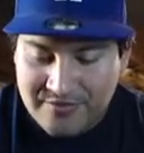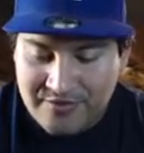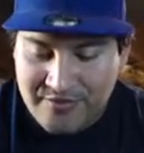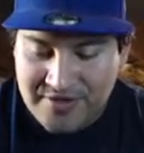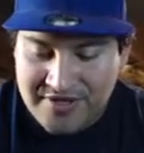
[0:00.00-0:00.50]

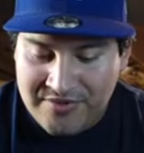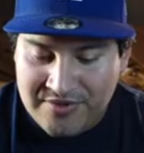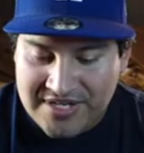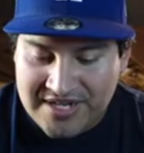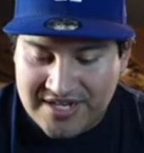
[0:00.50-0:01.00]
Really,
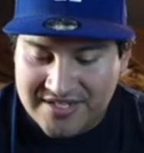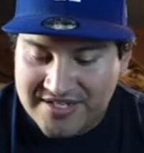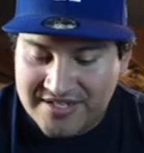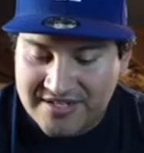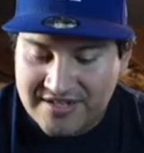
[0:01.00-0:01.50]
really
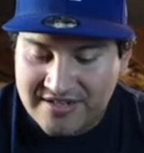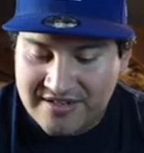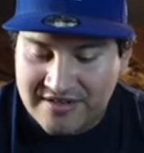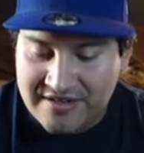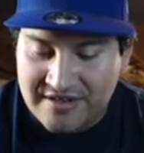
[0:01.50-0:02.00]
nice.
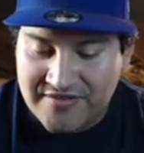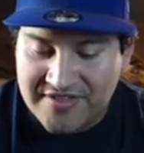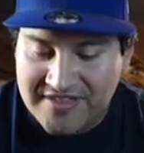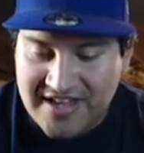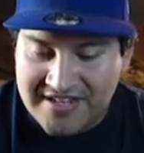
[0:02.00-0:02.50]

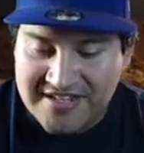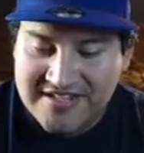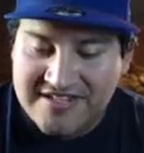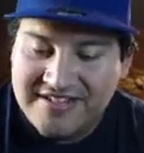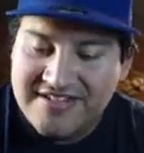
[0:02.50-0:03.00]
Loving that.
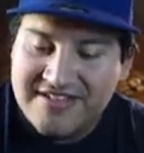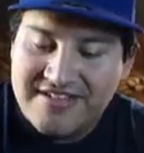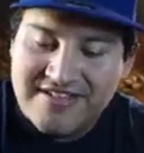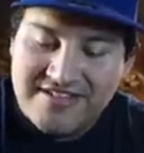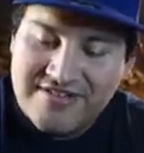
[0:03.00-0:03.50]

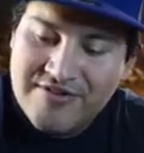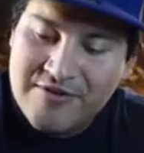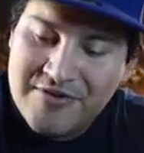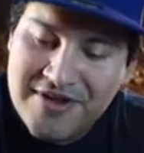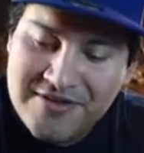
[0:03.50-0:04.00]

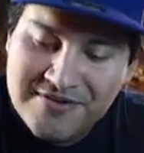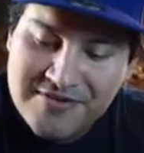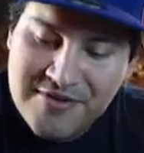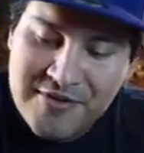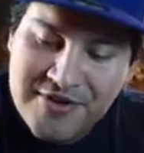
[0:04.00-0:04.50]
Okay,
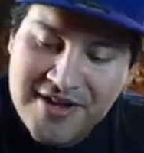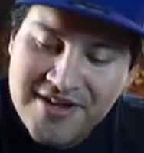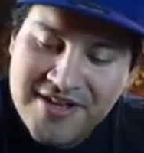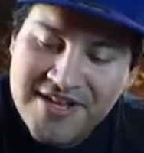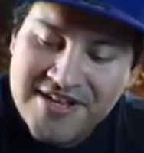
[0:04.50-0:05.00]

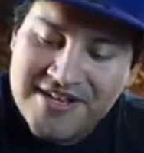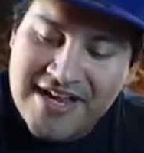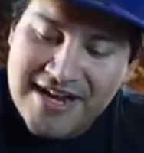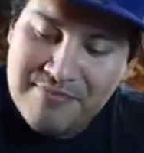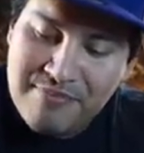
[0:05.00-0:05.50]
okay.
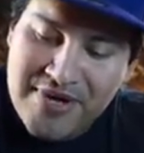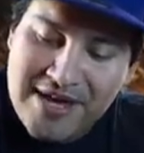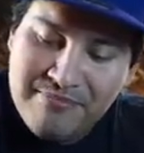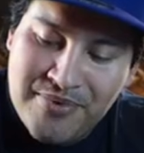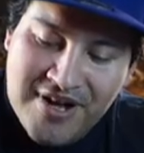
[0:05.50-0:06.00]
Not a
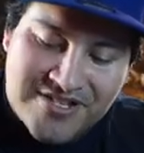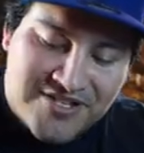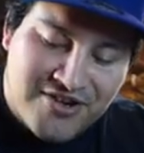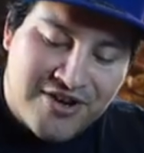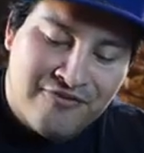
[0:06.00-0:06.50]
bad box to
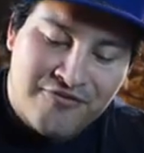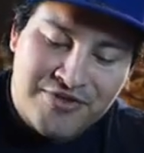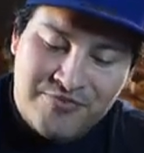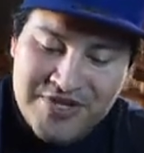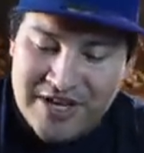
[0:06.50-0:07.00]
start off
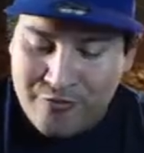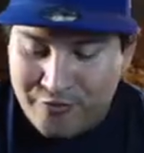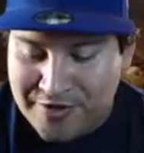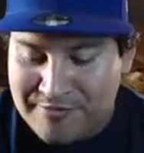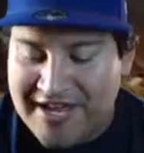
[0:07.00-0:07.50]
with, and we got
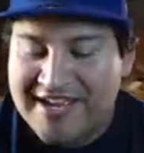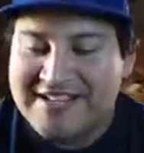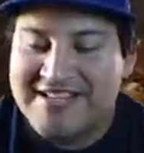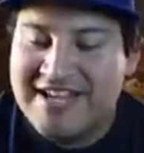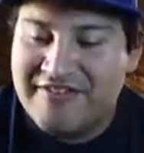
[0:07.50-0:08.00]
one pack
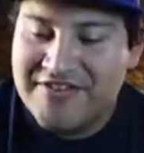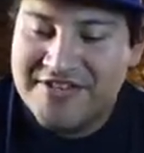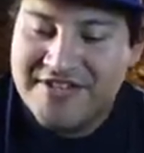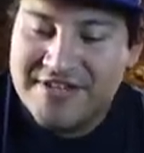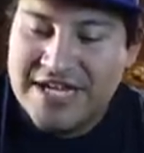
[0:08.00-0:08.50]

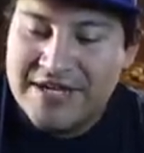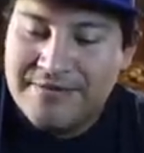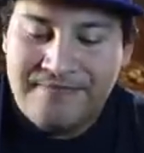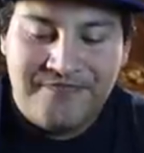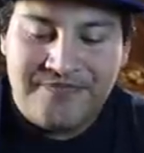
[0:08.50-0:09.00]

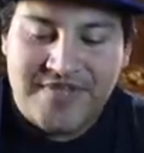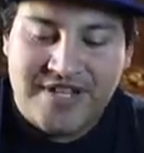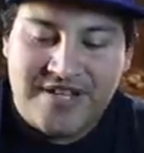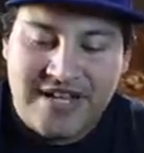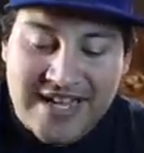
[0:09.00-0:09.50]

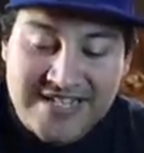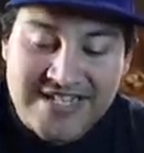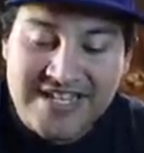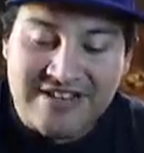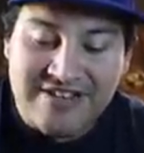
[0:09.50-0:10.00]
left. Like I
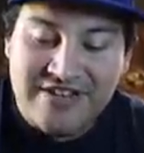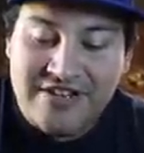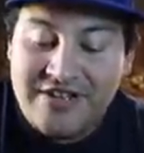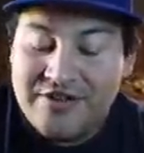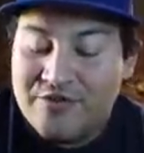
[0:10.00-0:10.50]
said,
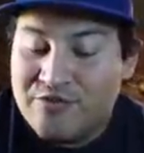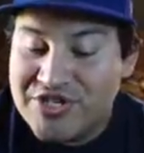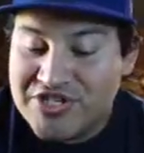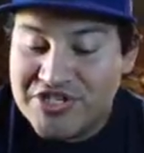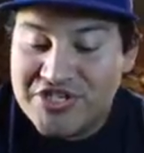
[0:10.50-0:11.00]

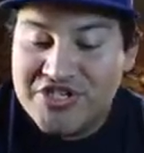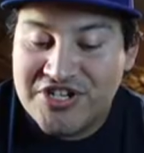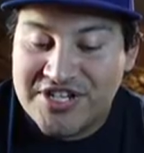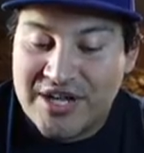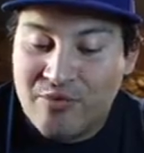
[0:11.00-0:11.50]
we
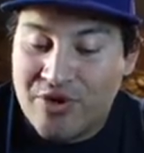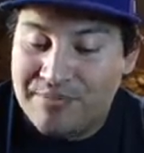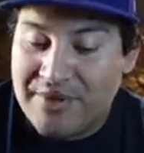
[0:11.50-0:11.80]
should get one